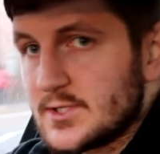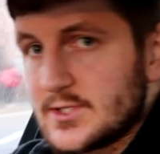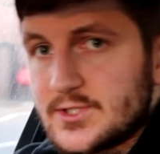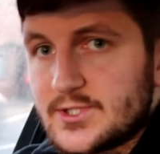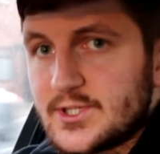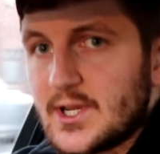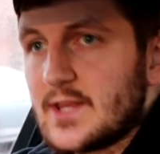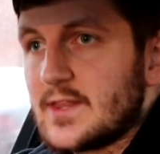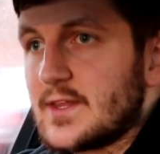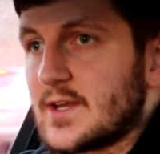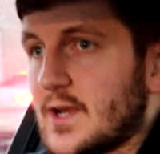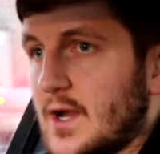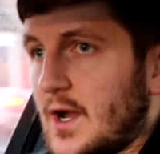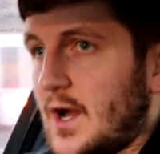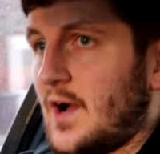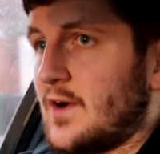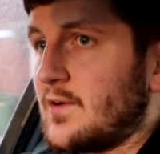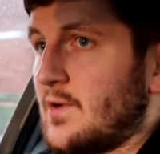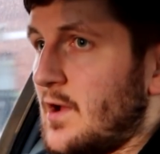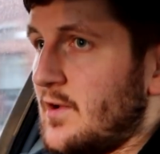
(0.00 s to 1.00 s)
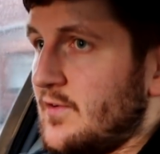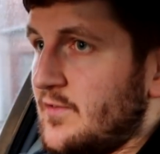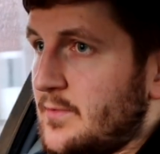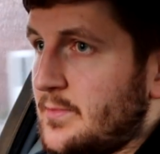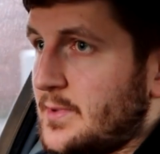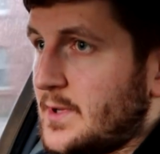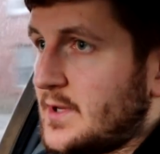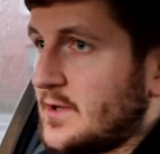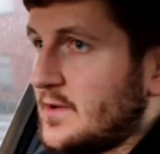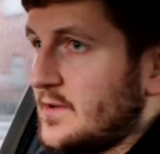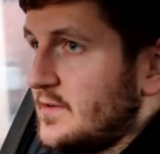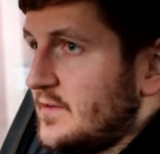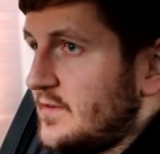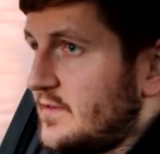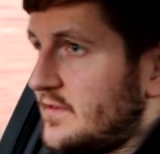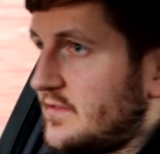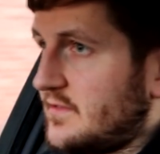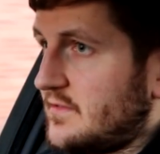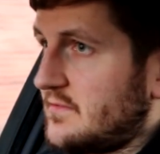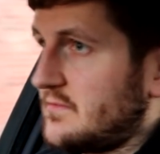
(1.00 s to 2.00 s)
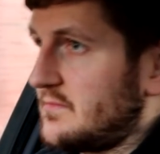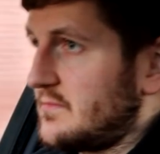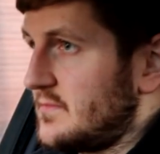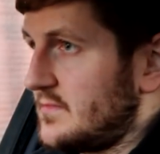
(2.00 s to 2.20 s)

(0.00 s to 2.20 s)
check the car over, because